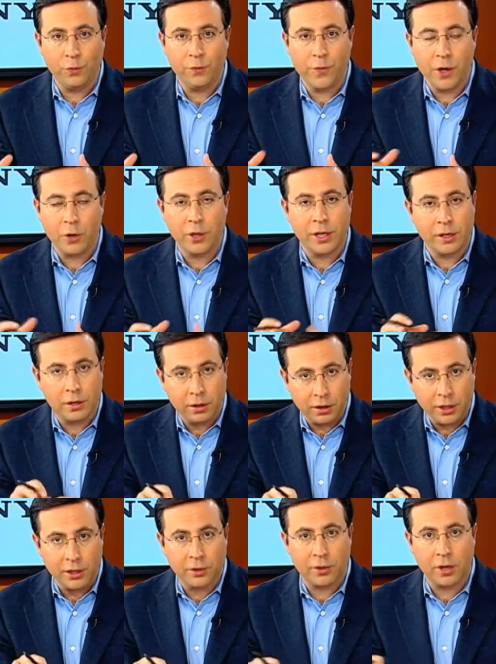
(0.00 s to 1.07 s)
very
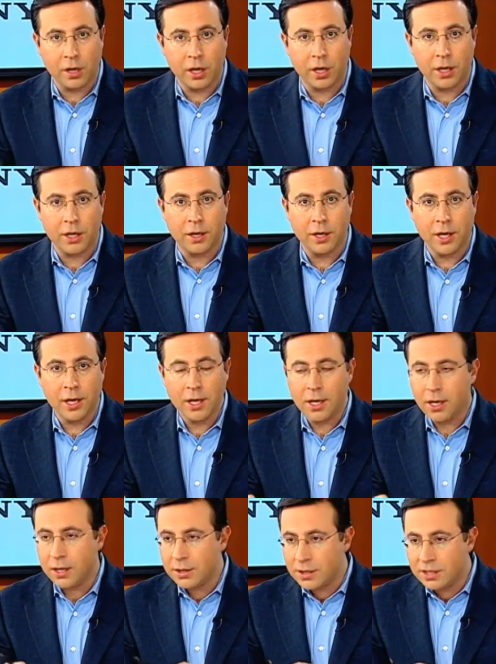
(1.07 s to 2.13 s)
clear cut
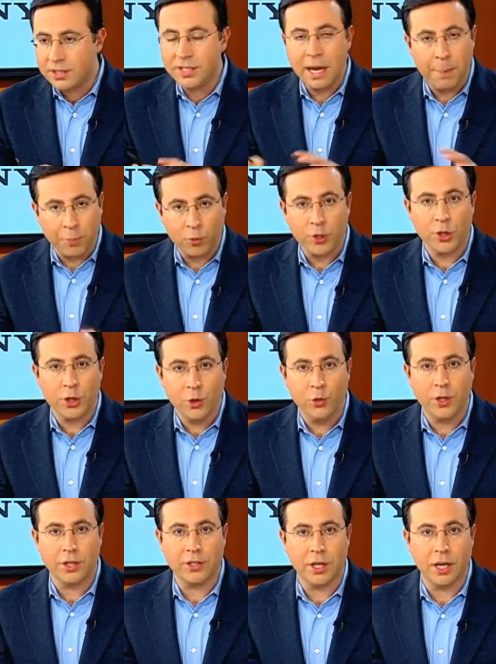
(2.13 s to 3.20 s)
separate
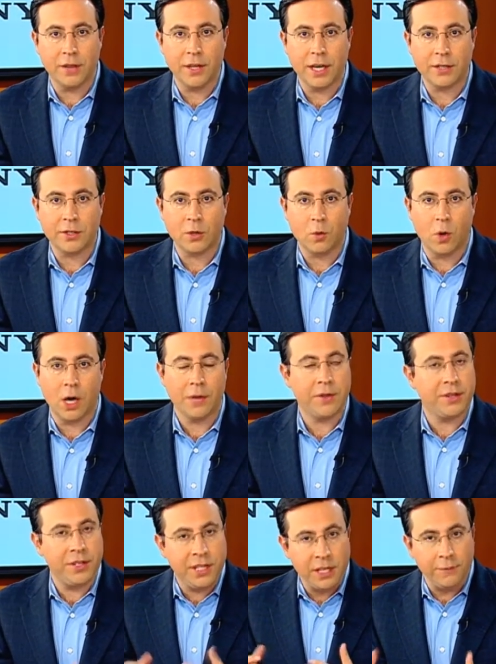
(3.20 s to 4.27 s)
units on that squad. The
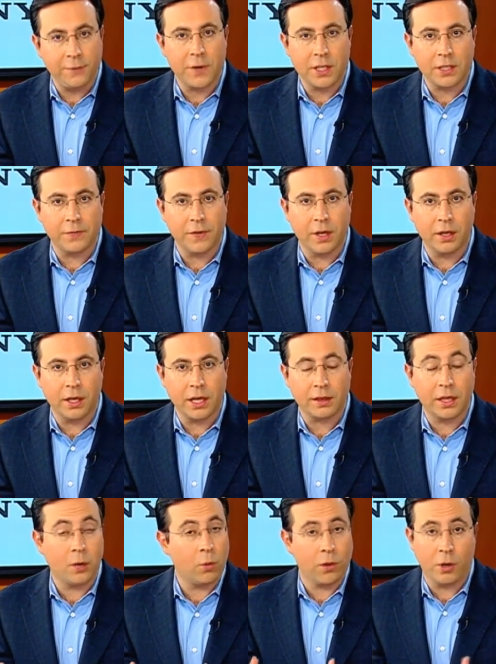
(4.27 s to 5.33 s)
defense felt like
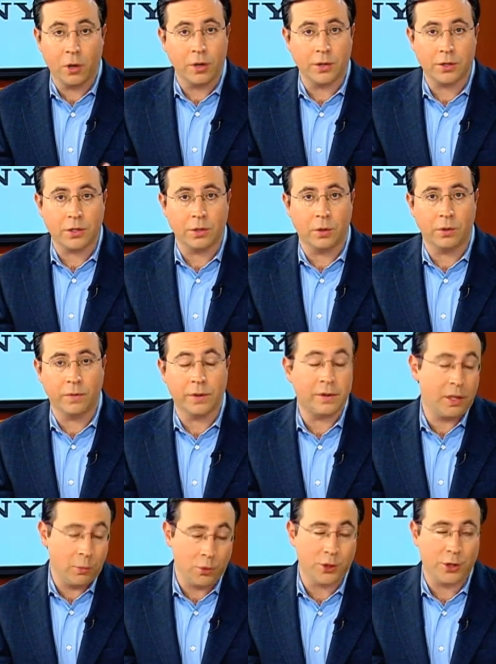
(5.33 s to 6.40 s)
they were the heart and soul of the
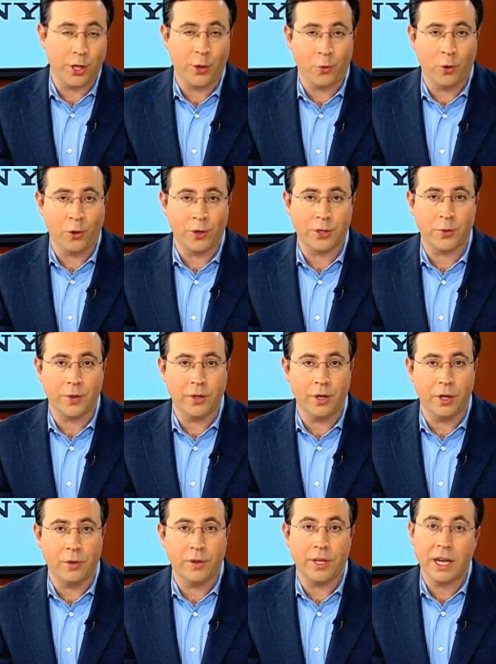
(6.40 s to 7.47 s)
team, which they were, as we
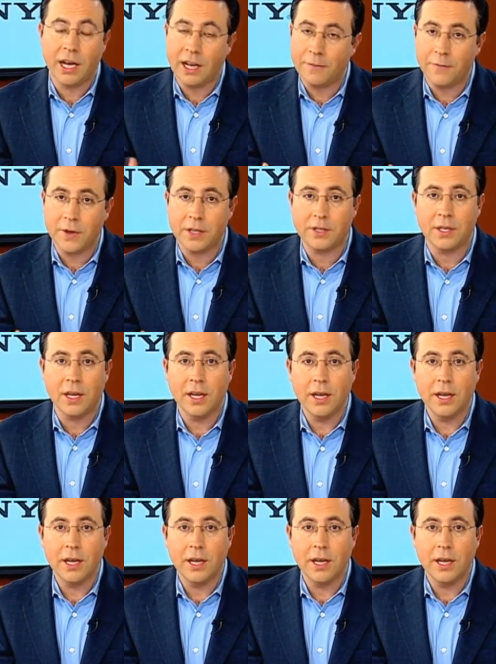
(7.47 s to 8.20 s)
know, and the offense,